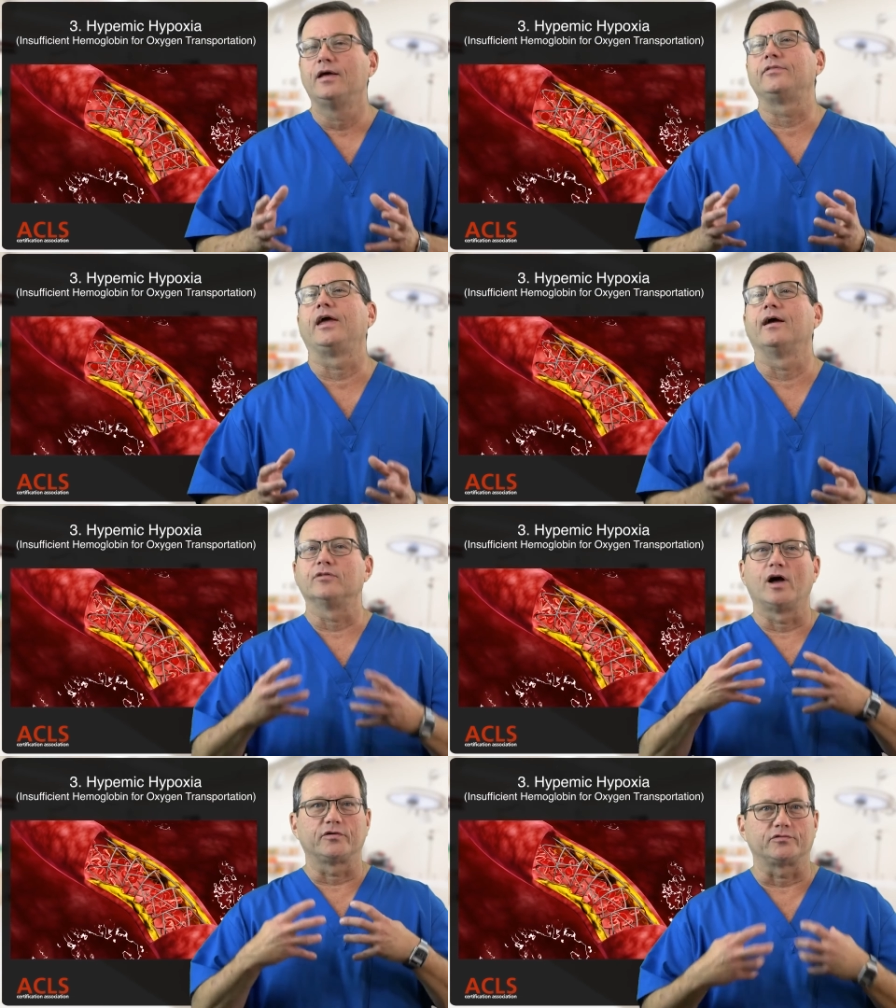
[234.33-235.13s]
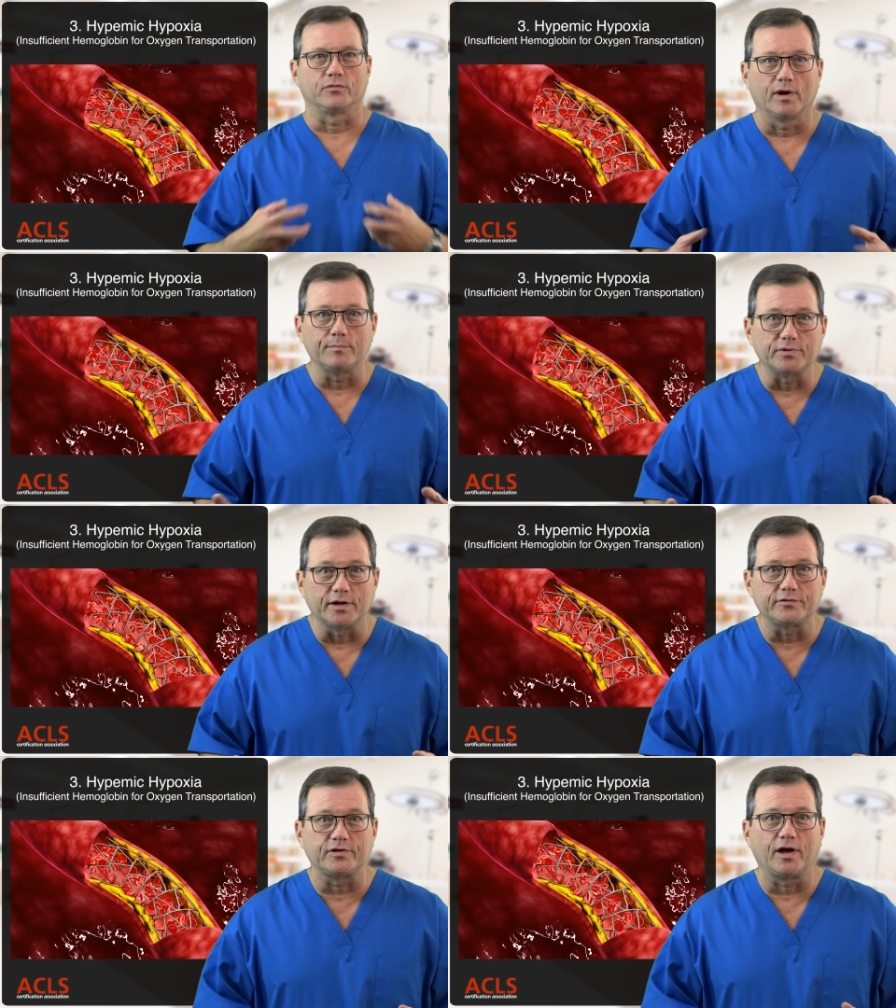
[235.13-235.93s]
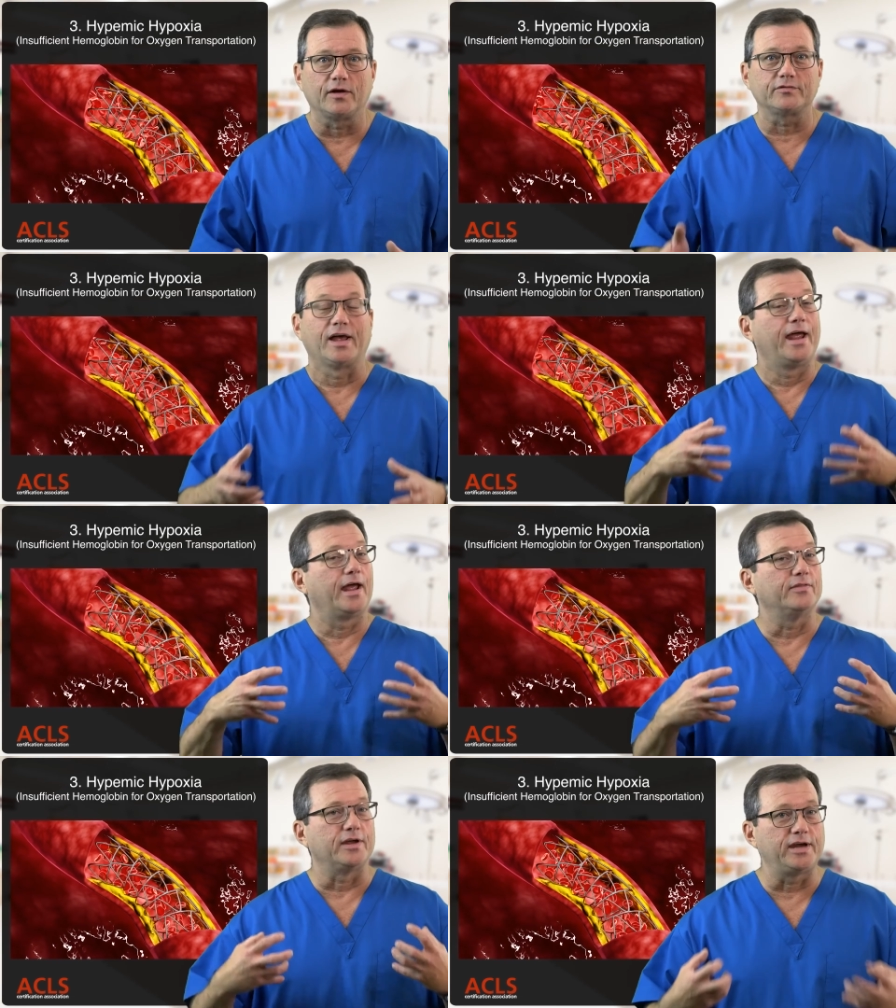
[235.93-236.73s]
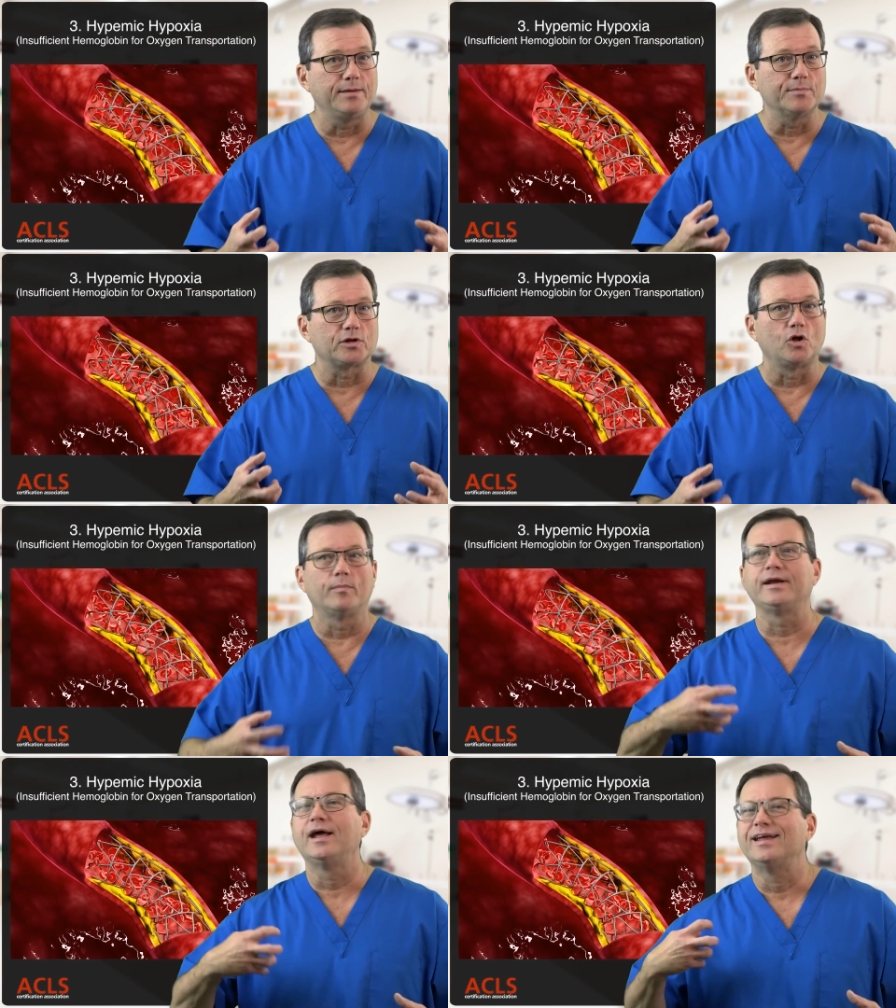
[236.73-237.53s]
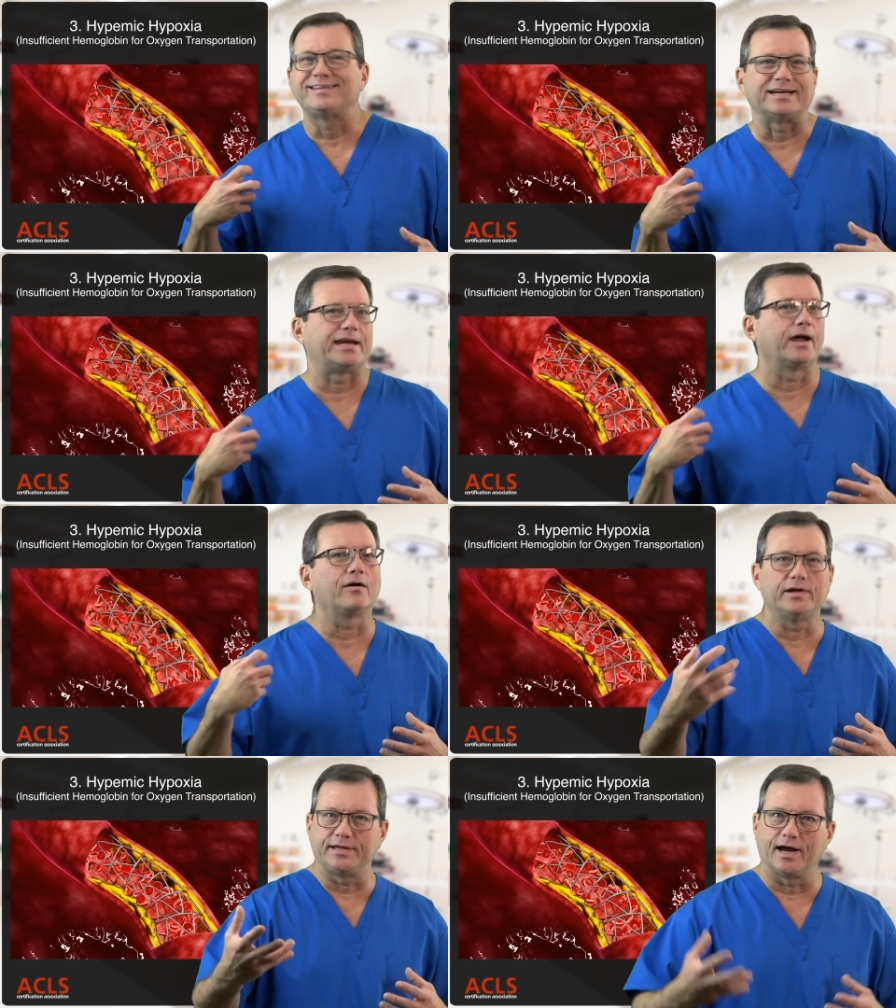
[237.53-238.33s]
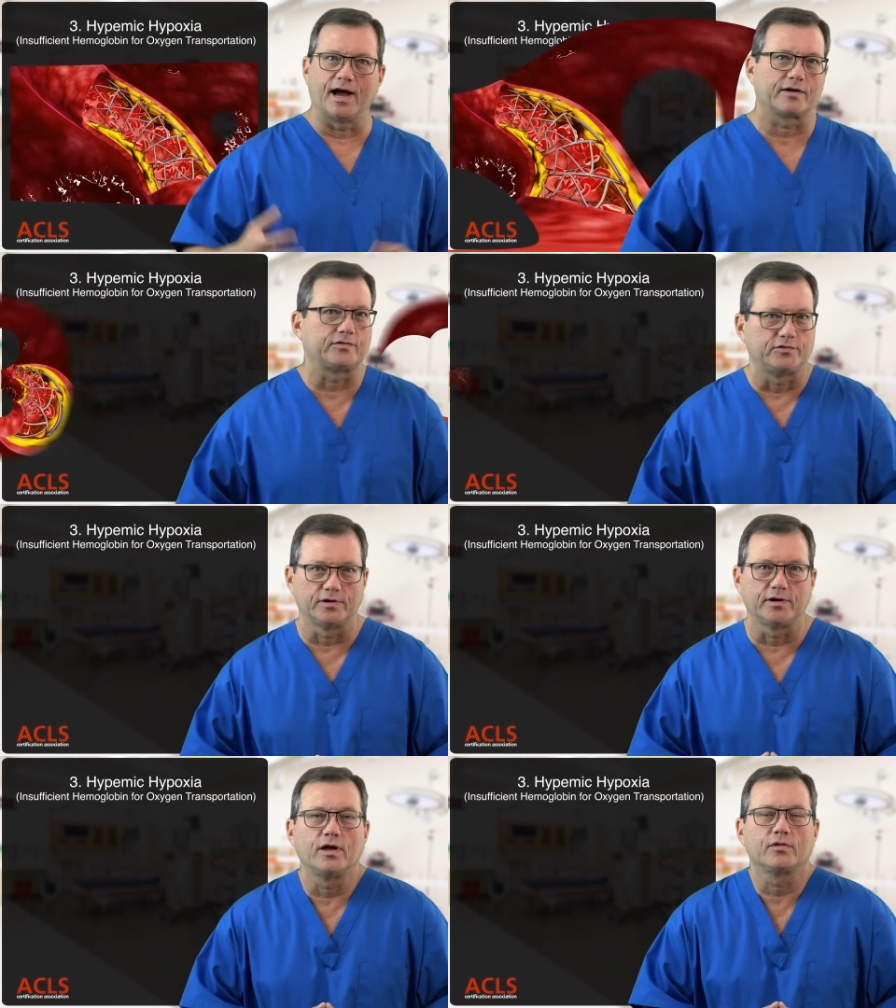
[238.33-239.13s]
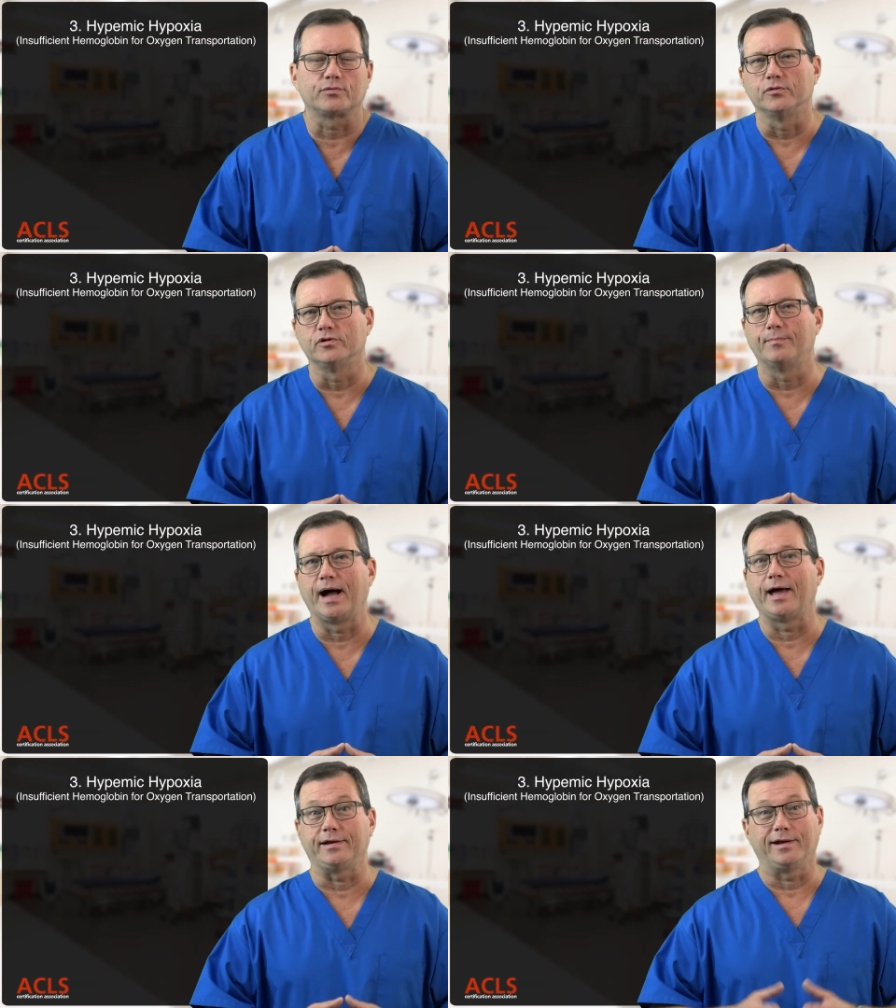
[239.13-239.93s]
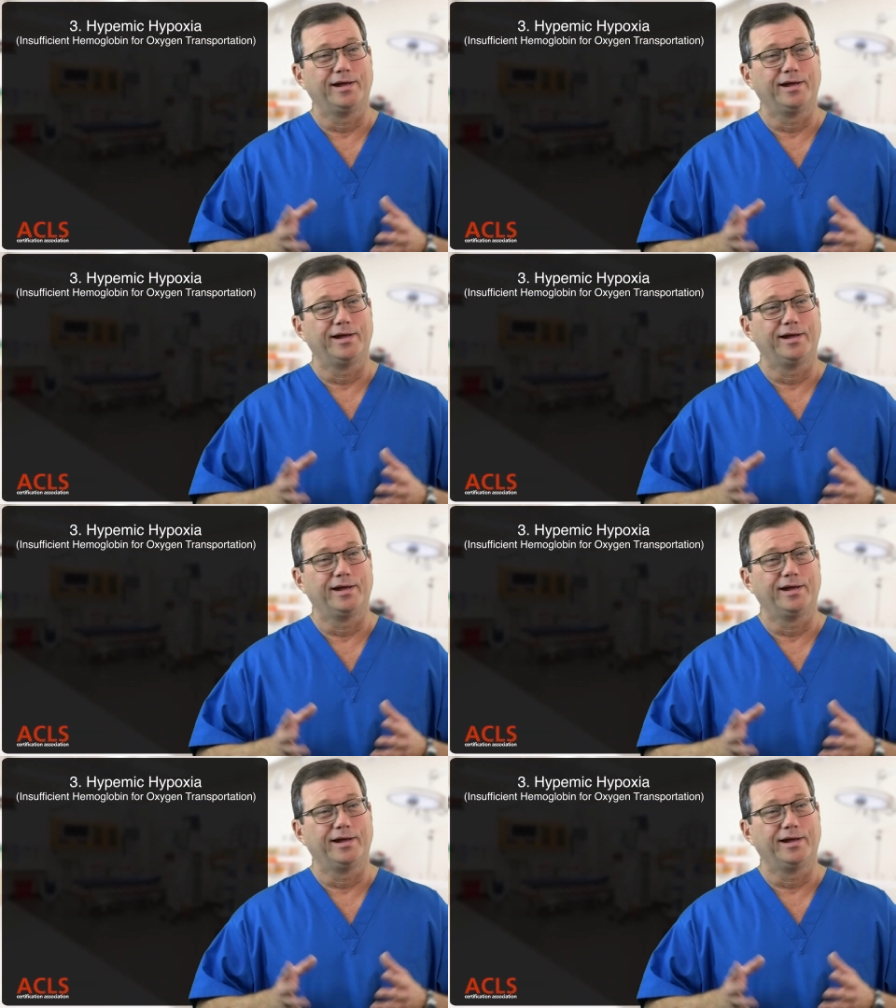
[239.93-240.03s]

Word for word: They have lost the red blood cells and the hemoglobin to carry the oxygen through the body.